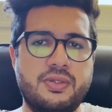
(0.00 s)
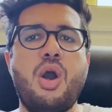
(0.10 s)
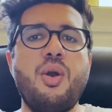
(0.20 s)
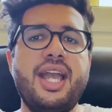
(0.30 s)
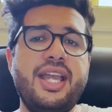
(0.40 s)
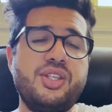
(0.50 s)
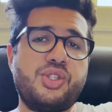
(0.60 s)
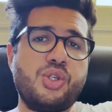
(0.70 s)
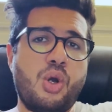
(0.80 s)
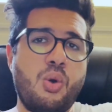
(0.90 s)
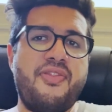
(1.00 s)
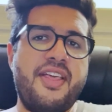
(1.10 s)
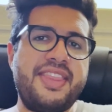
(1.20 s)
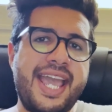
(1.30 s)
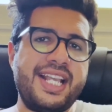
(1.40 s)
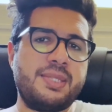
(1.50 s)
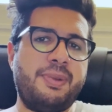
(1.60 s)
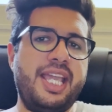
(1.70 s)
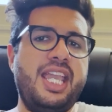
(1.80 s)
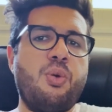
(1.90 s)
Okay, so the next
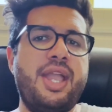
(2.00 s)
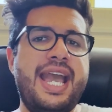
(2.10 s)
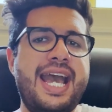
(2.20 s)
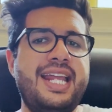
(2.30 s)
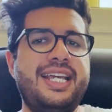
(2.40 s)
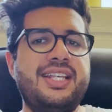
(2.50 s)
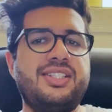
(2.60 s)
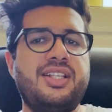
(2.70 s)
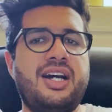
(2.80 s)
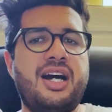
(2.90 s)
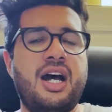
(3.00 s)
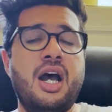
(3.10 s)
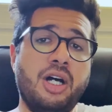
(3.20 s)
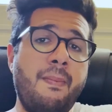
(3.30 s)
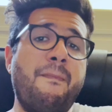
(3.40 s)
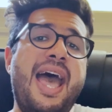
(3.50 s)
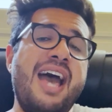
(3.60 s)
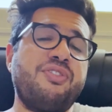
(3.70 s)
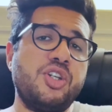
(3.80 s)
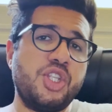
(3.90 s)
play here we had is the dump
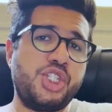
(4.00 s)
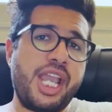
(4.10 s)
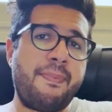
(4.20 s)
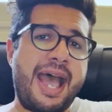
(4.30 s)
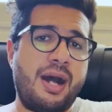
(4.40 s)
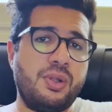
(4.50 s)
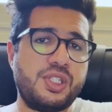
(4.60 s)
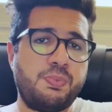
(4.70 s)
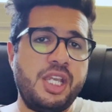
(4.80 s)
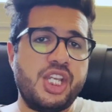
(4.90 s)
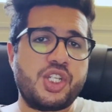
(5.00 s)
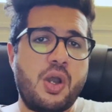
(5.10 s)
after the Jay Powell speech.